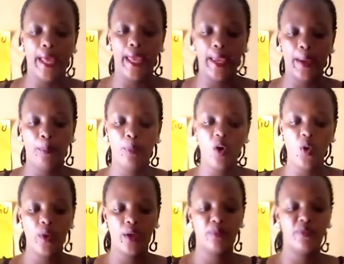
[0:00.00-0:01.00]
a
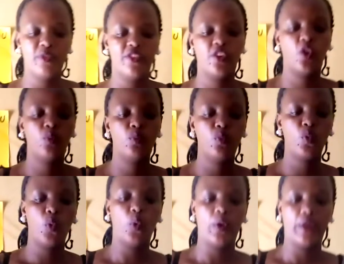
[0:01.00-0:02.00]
poem from
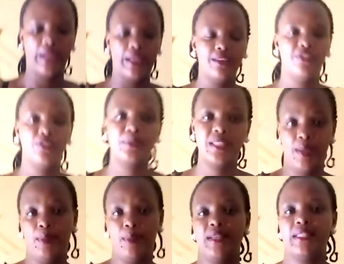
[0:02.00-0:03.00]
Ralph
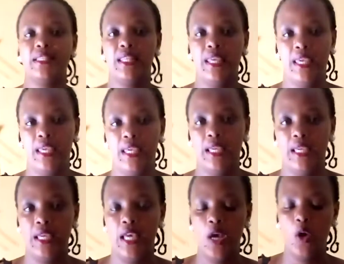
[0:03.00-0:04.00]
Rutamazire,
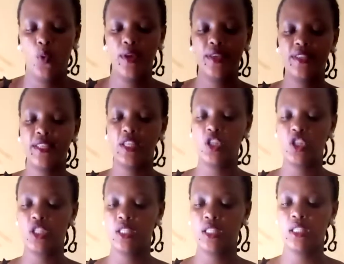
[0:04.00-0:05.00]
which
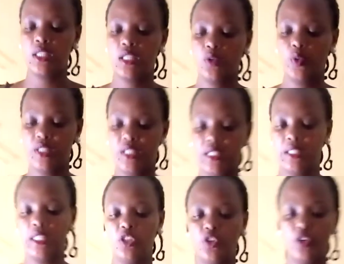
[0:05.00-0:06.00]
is
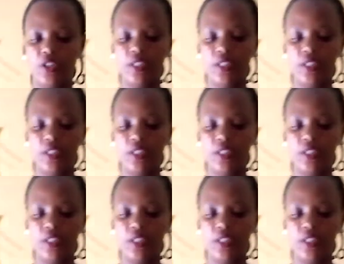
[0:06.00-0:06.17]
titled